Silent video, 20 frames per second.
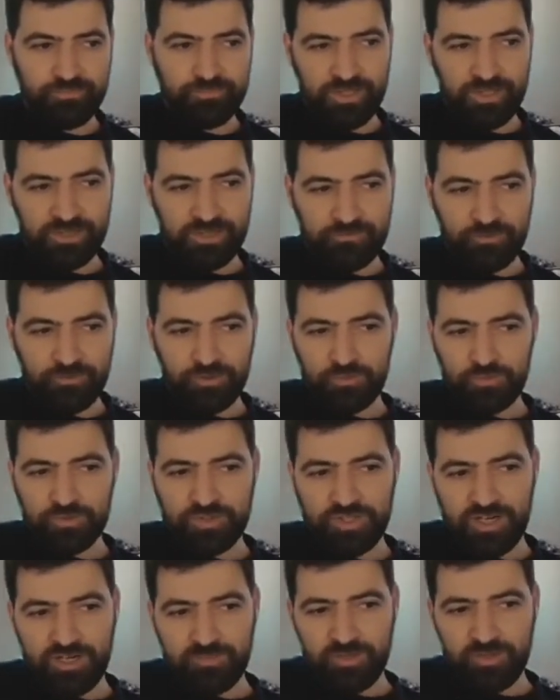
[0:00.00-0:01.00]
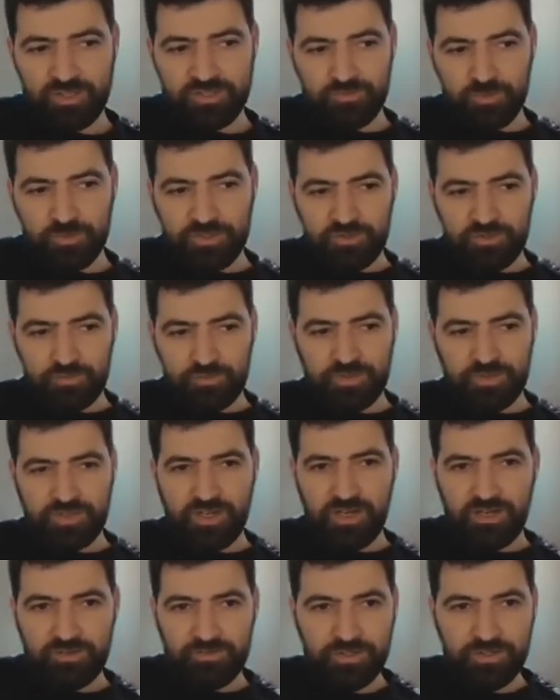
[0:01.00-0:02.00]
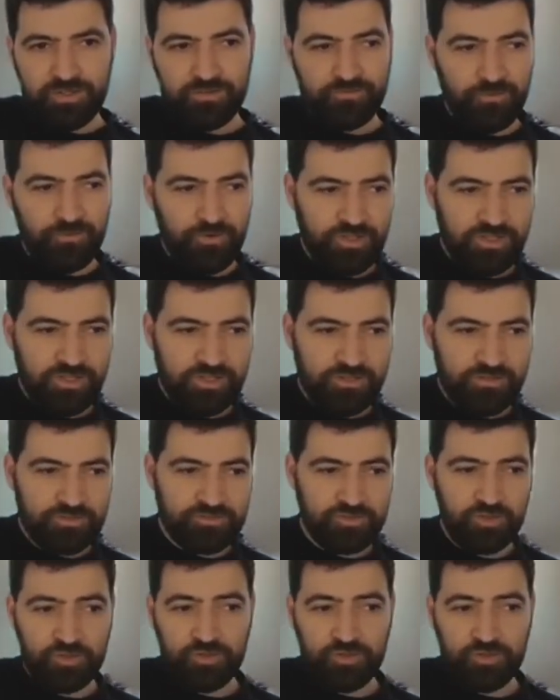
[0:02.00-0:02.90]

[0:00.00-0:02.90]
build for your retirement when you're retiring in 40 years,